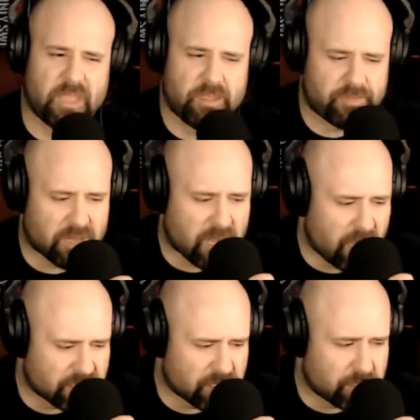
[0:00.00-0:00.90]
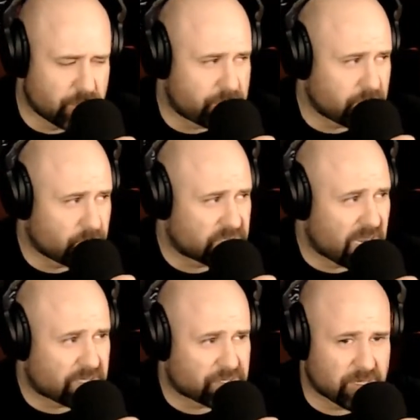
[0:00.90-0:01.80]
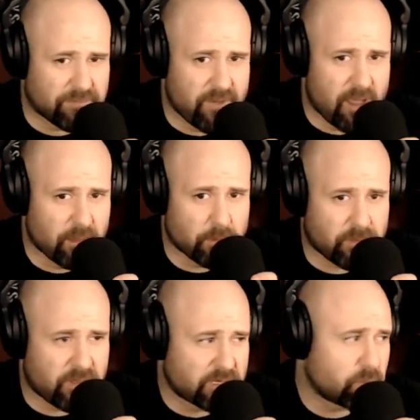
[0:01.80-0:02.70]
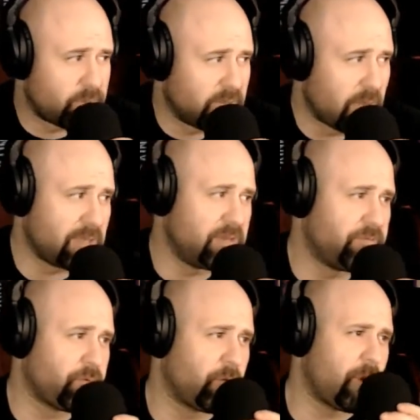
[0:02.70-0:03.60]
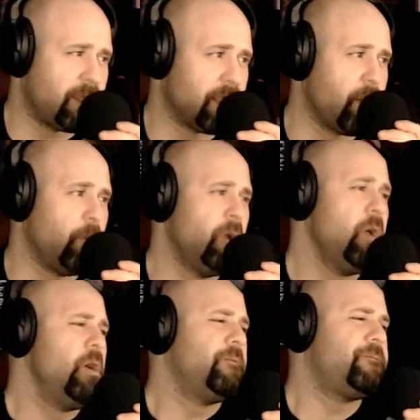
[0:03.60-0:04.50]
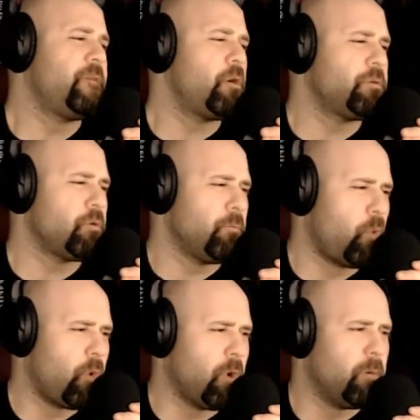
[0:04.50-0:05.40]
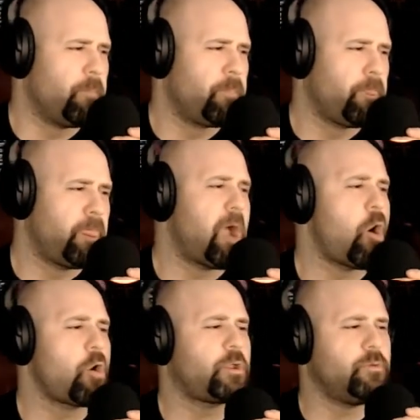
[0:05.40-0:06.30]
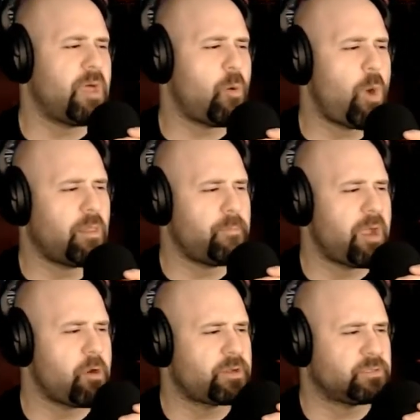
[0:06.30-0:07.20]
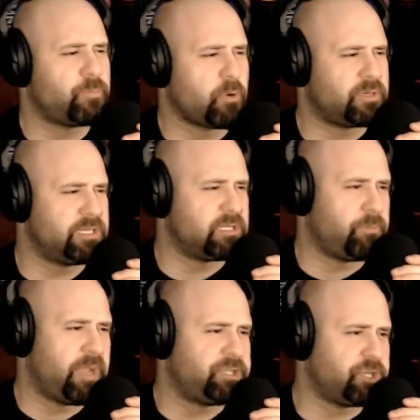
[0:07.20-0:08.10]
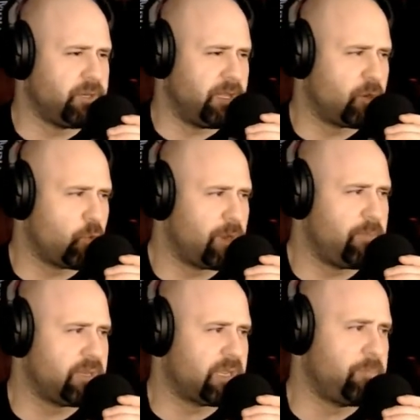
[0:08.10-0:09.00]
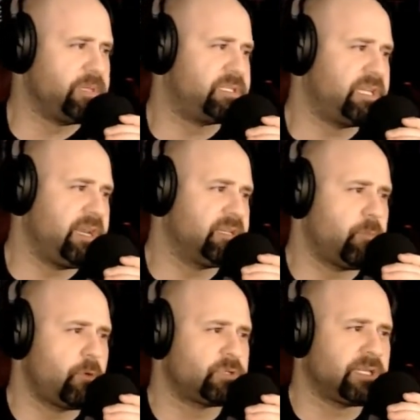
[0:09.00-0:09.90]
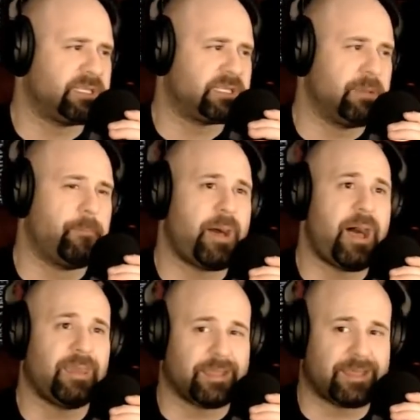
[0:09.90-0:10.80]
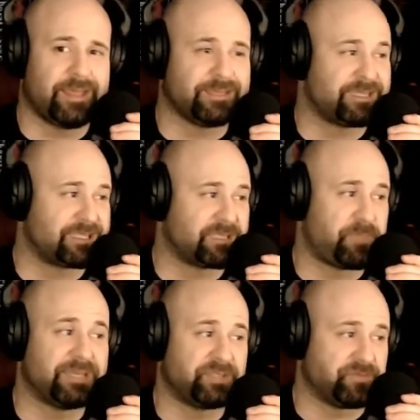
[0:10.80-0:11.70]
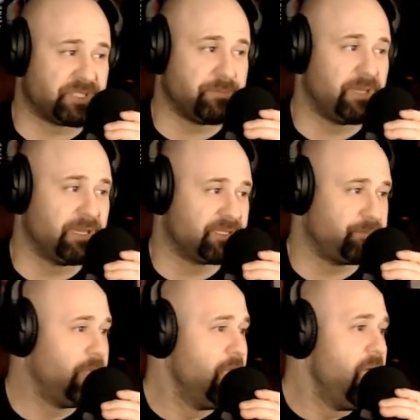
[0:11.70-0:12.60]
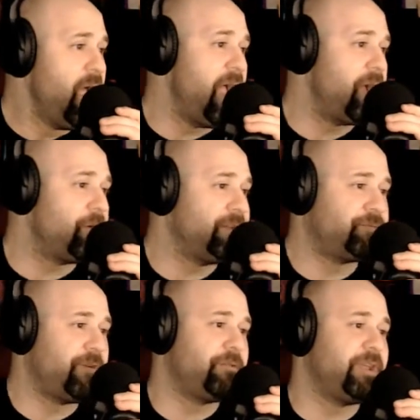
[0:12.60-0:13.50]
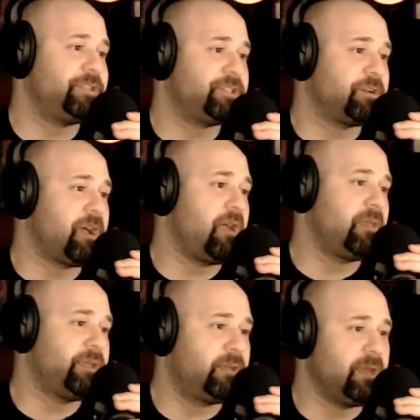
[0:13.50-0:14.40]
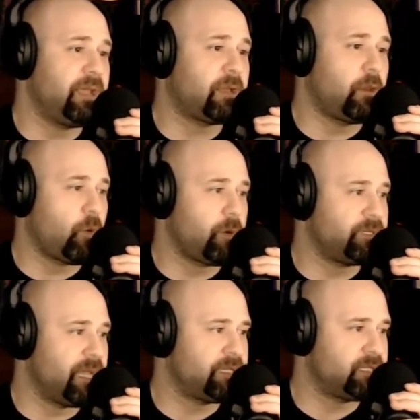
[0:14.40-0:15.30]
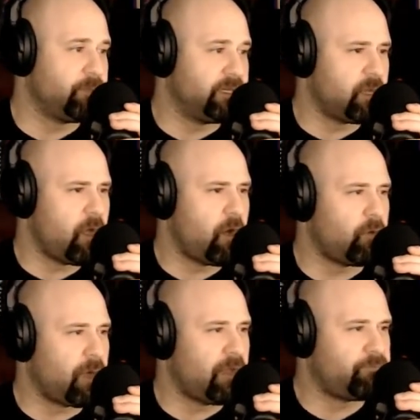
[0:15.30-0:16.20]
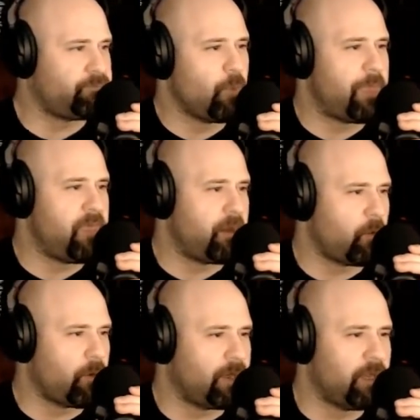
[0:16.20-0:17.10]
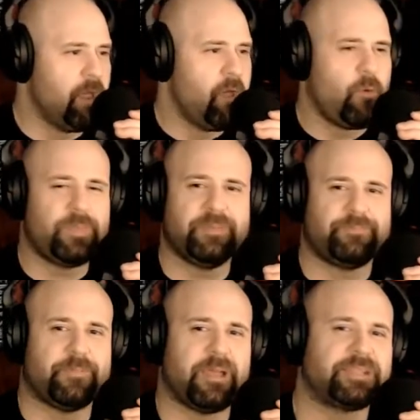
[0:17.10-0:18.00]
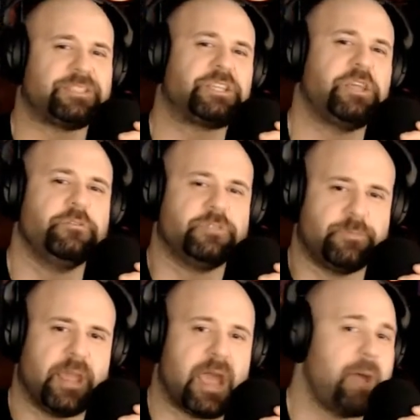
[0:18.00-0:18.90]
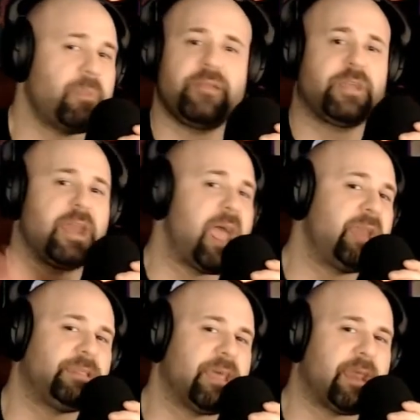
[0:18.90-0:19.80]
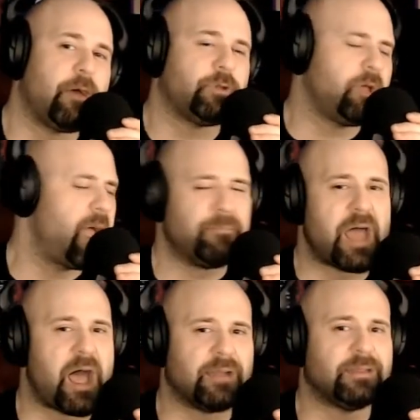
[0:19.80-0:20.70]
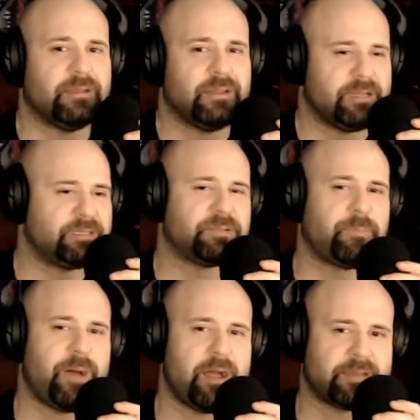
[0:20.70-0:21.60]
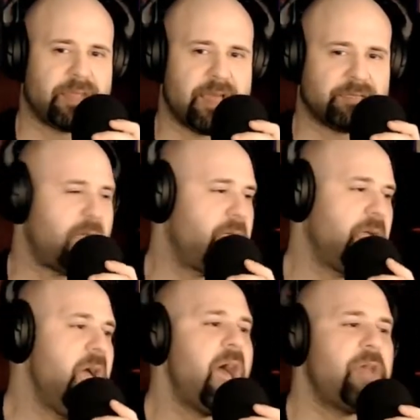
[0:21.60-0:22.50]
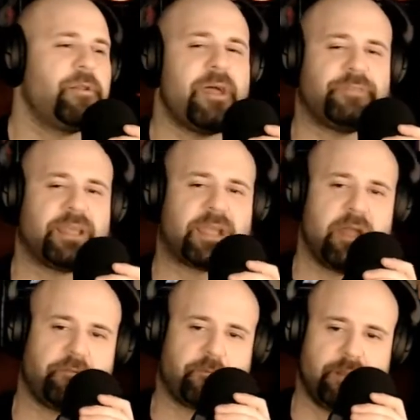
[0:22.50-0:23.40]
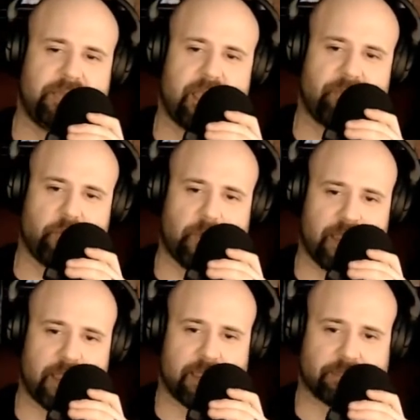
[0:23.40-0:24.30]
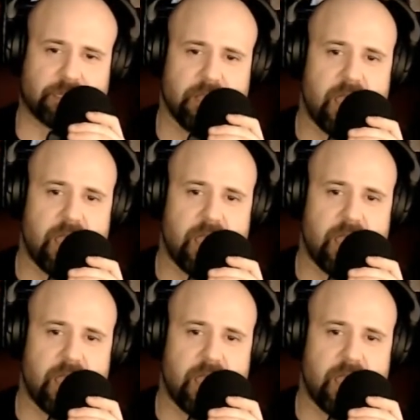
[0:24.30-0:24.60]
If the Constitution was actually followed, things would be a lot different right now. Furthermore, they argue that while America's participation in the agreement can be seen as mostly symbolic, that's expensive symbolism, Heritage Foundation colleague Nick Loris estimates, oh, I read that already. Excuse me. I'm not even going to edit that out. I'm not. This is a podcast. I don't have that kind of free time on my hands.